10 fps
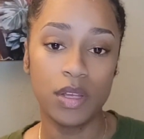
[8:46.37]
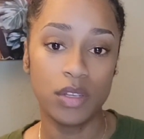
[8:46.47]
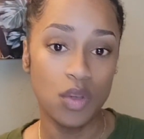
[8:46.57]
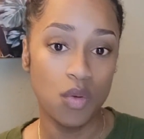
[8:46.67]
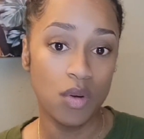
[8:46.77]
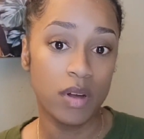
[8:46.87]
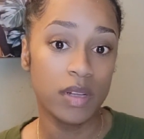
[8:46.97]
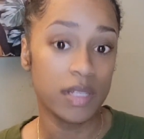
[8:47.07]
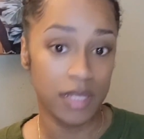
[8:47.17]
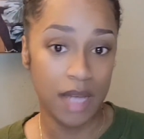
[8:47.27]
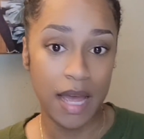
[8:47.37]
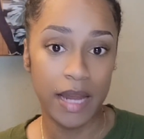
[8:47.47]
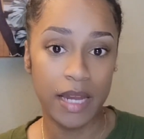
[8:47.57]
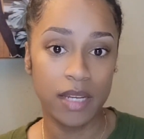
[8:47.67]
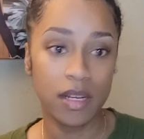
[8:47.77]
your
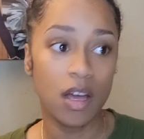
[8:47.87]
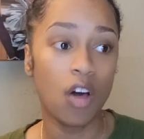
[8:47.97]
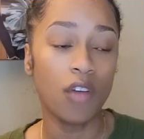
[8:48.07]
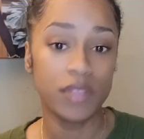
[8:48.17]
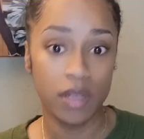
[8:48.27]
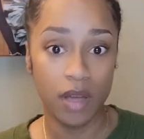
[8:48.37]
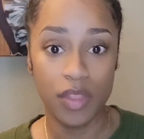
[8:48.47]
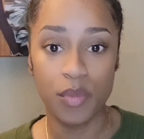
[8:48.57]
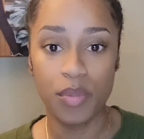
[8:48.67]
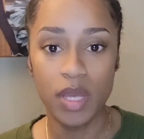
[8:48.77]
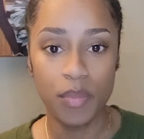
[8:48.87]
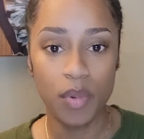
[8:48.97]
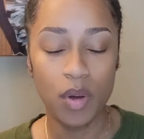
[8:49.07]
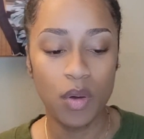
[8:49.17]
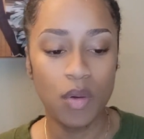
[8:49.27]
design off to other
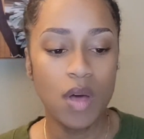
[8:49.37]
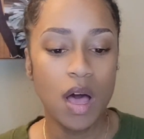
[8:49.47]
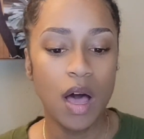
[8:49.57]
people,